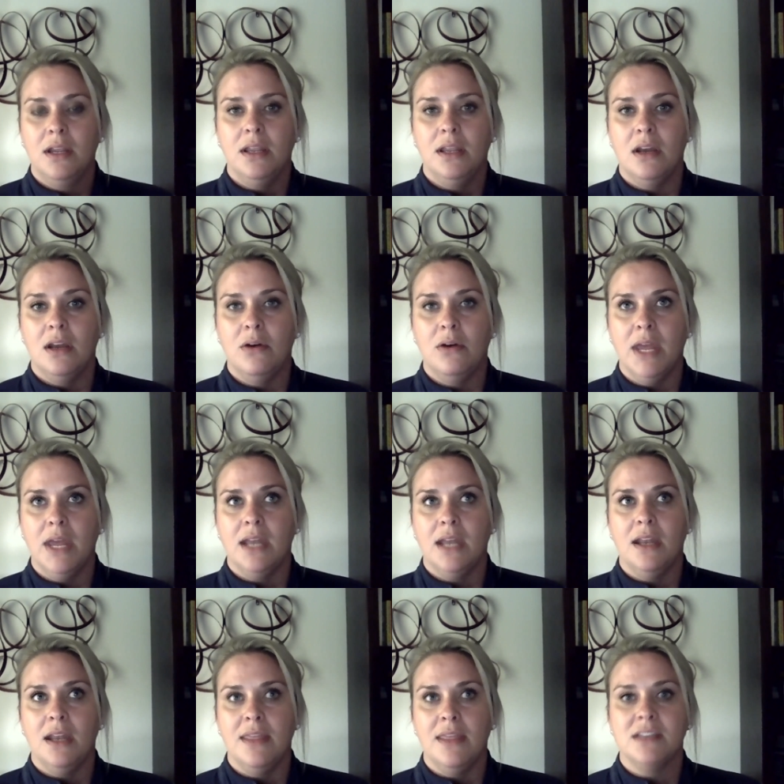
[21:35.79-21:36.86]

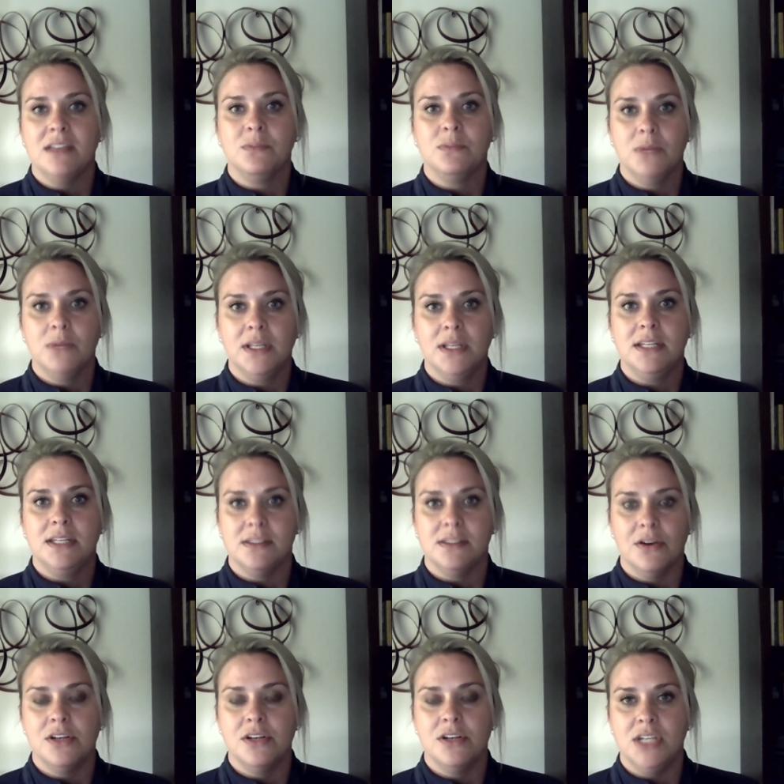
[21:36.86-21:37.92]
and that's really
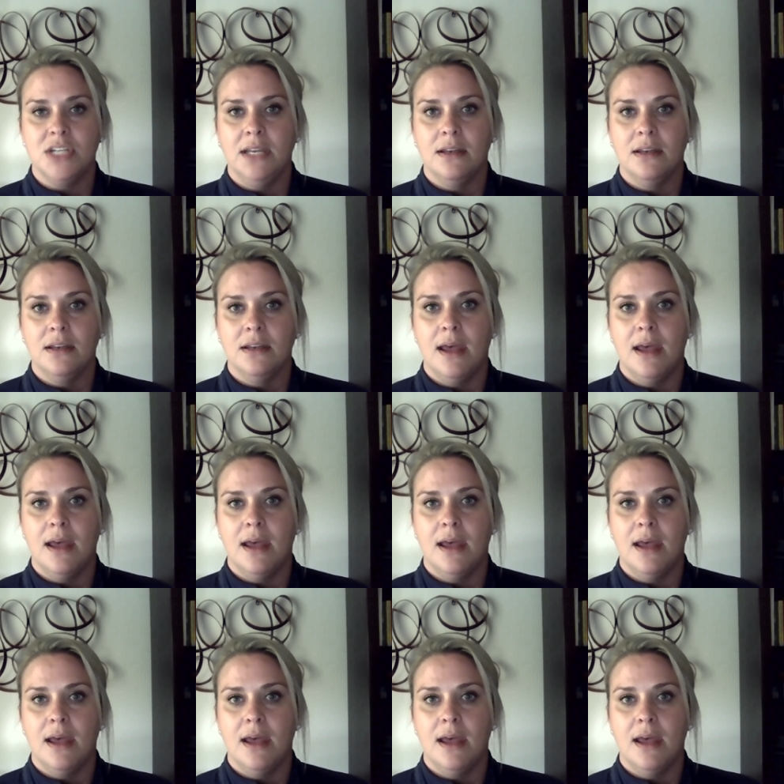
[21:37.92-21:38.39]
discouraging.